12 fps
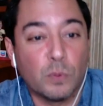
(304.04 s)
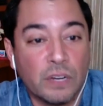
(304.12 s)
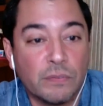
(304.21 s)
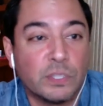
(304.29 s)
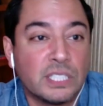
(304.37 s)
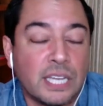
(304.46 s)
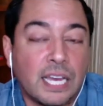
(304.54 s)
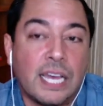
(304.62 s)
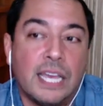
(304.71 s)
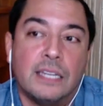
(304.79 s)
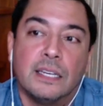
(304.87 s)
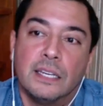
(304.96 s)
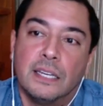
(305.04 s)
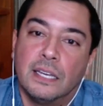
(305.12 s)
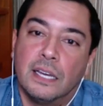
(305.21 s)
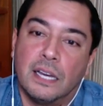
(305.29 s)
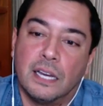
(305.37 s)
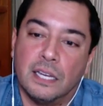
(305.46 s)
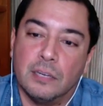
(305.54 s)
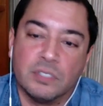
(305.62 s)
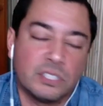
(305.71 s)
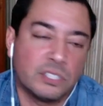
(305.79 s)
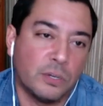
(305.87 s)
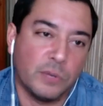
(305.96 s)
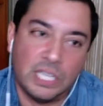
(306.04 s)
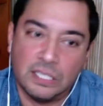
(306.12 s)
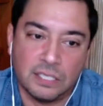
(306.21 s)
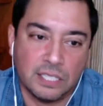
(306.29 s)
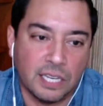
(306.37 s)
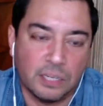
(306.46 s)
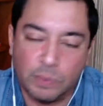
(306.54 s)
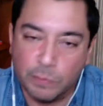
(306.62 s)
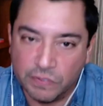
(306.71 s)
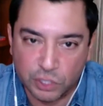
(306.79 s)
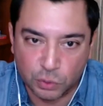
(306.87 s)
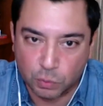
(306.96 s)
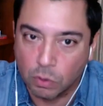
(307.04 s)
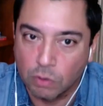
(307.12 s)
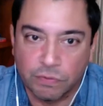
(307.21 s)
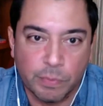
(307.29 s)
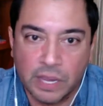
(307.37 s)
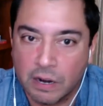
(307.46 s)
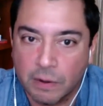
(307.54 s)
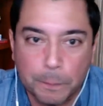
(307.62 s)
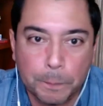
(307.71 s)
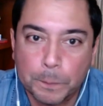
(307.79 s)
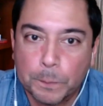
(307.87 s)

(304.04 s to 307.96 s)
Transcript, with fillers: Riverside, uh, it was so easy, and we've just rolled from there.